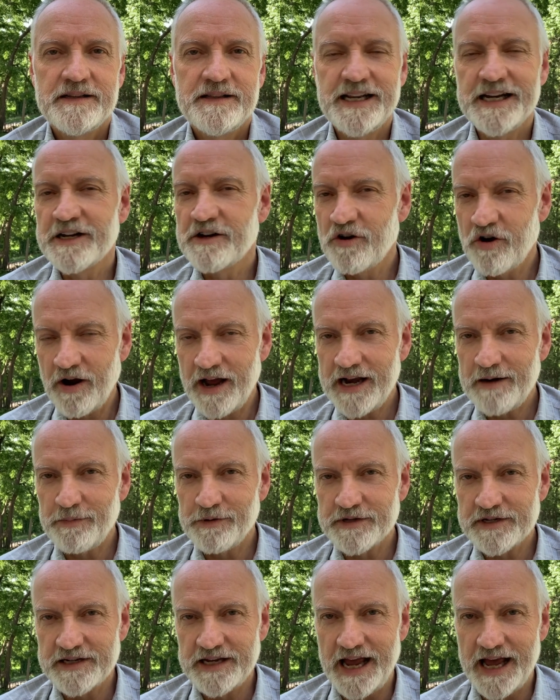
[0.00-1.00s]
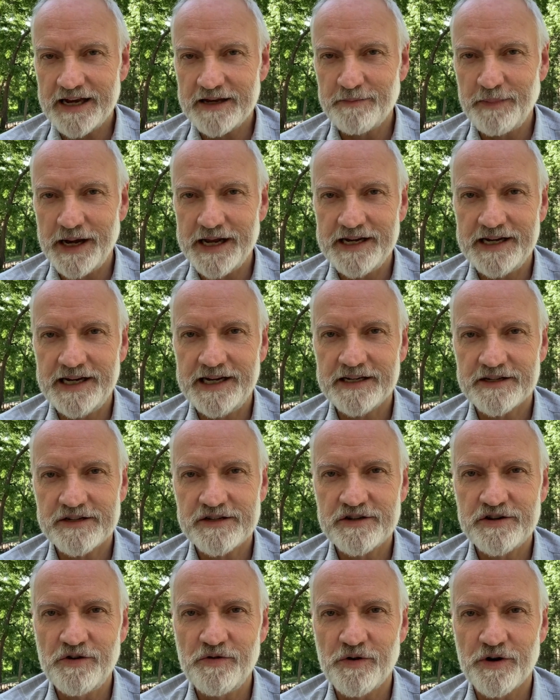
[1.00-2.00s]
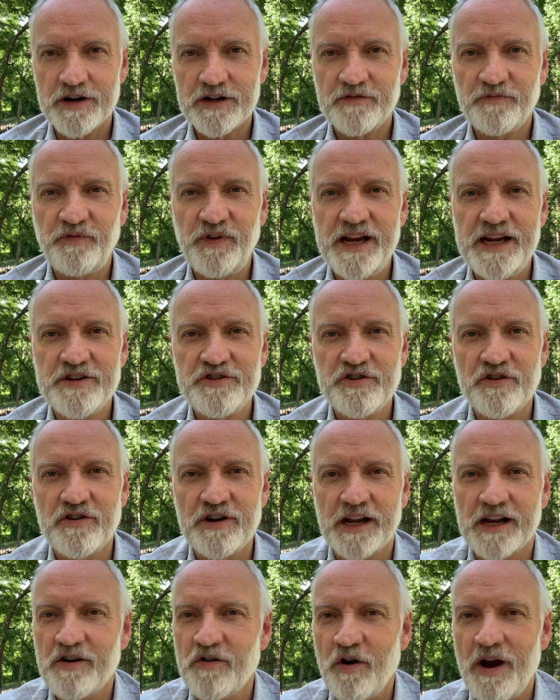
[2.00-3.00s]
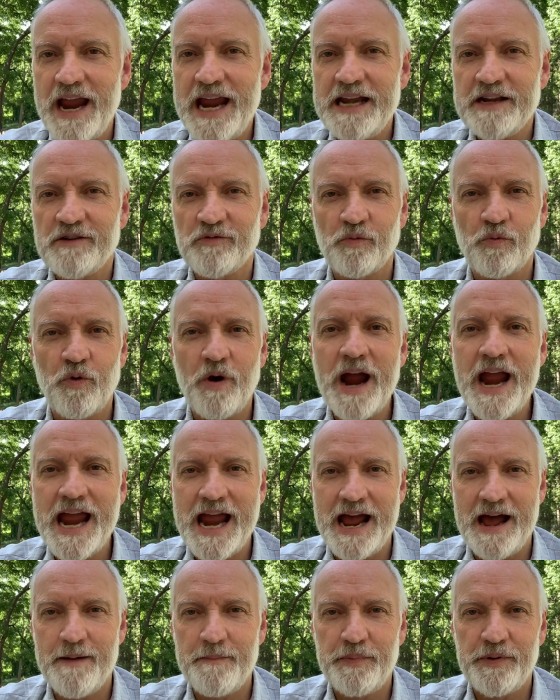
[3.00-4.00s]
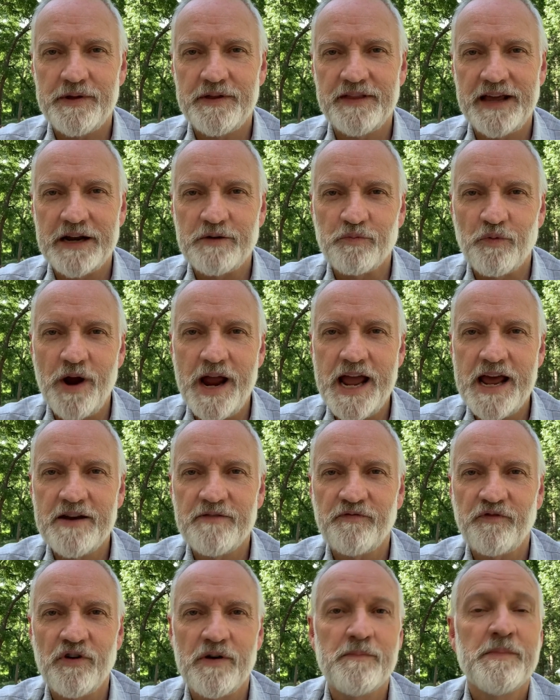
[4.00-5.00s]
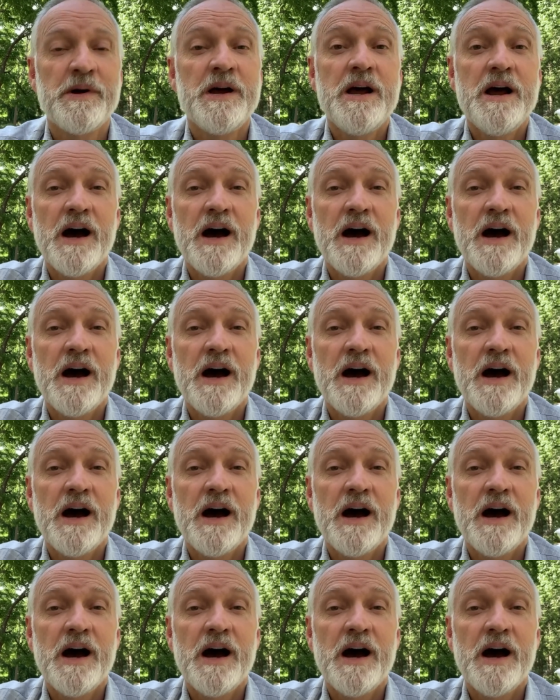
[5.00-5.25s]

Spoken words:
The incredible set by Anita Stewart featured a great ramp that ran from